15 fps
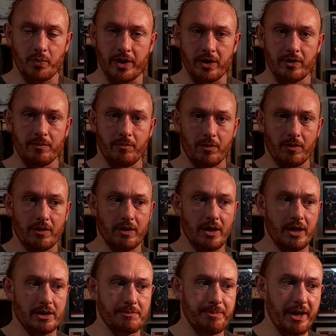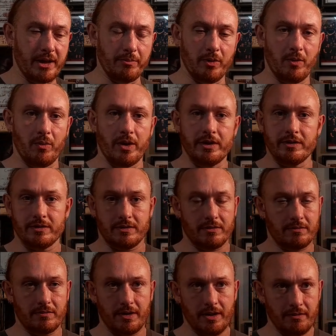We are the more expendable ones,
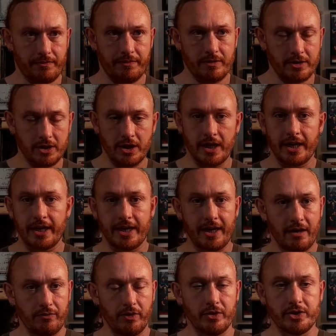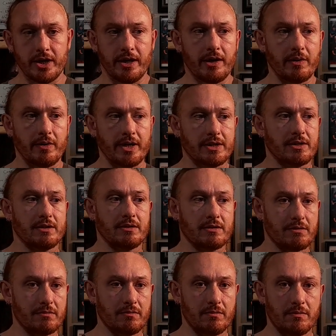right? For genetic evolutionary
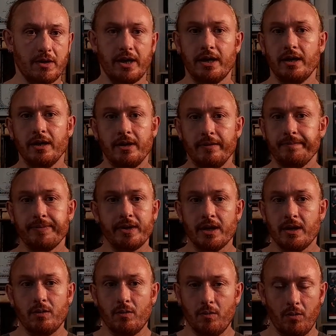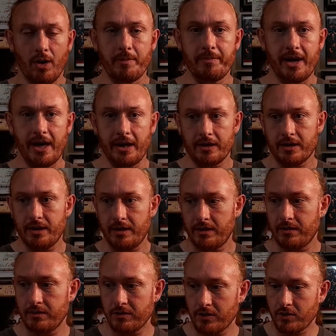reasons, right? One man
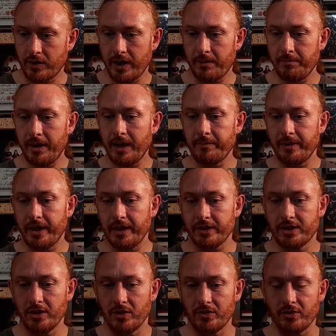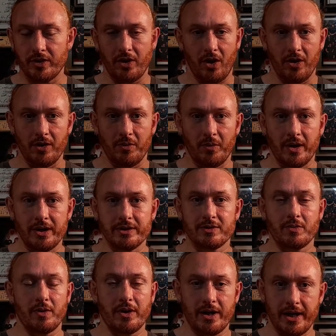can create many, many children all at
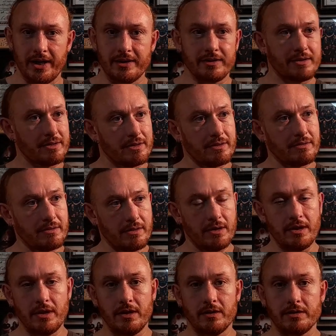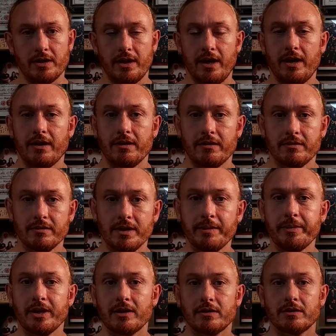once, whereas there's a
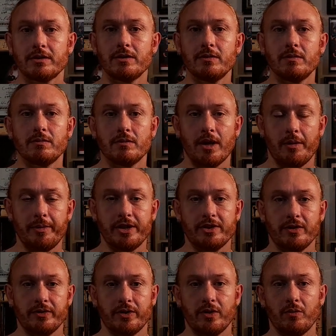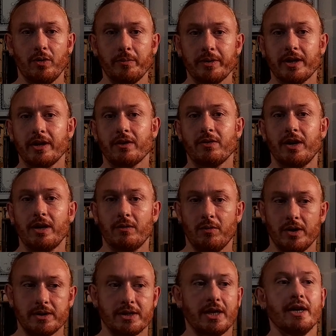limit to how many children a woman can create at
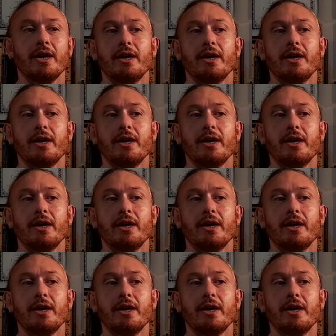once.